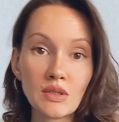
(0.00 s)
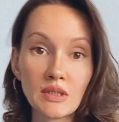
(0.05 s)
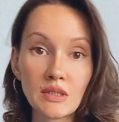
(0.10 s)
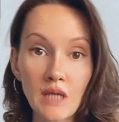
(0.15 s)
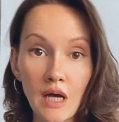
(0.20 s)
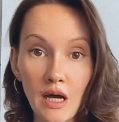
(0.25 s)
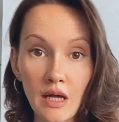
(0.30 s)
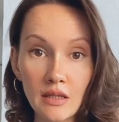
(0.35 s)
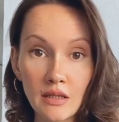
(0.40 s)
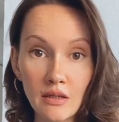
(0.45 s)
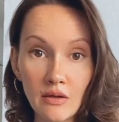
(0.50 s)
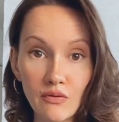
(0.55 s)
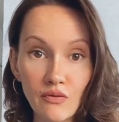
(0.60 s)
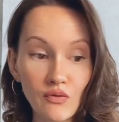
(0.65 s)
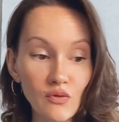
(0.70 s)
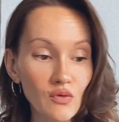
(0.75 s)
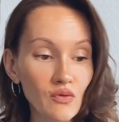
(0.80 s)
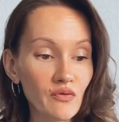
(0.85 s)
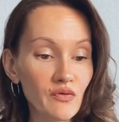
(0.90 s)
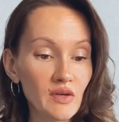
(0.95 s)
done a
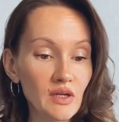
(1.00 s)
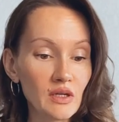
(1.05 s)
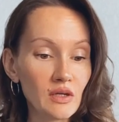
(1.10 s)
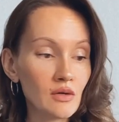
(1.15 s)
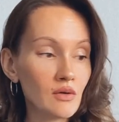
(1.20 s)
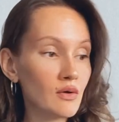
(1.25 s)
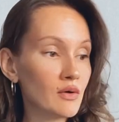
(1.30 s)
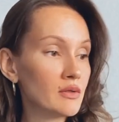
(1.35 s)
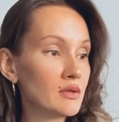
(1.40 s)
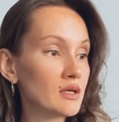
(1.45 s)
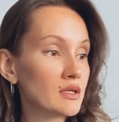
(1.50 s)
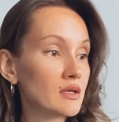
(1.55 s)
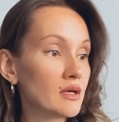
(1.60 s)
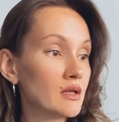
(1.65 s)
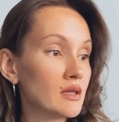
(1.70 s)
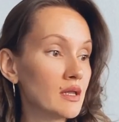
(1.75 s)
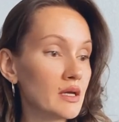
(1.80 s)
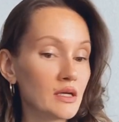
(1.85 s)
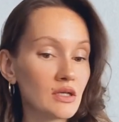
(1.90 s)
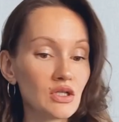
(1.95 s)
full video on that
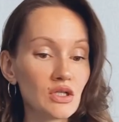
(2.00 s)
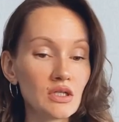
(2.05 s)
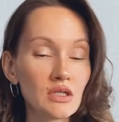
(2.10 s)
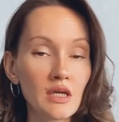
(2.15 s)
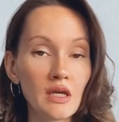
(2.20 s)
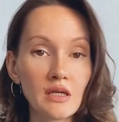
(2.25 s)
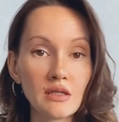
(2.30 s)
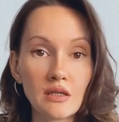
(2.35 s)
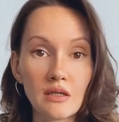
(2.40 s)
collection yet,